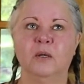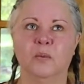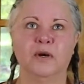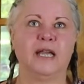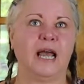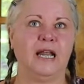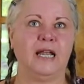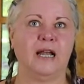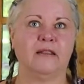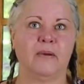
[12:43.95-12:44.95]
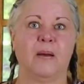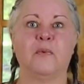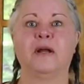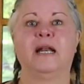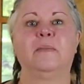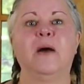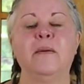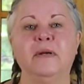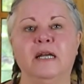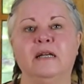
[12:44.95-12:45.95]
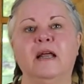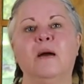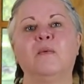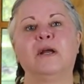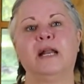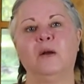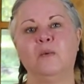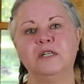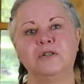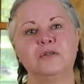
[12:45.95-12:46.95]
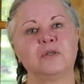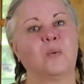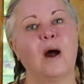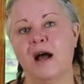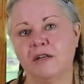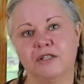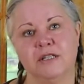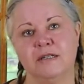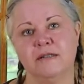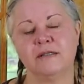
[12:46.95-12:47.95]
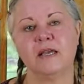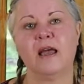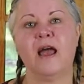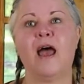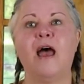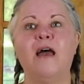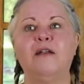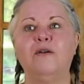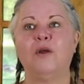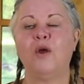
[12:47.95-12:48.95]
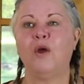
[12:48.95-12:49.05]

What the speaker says: We're getting pumpkin, and we're getting winter squashes, and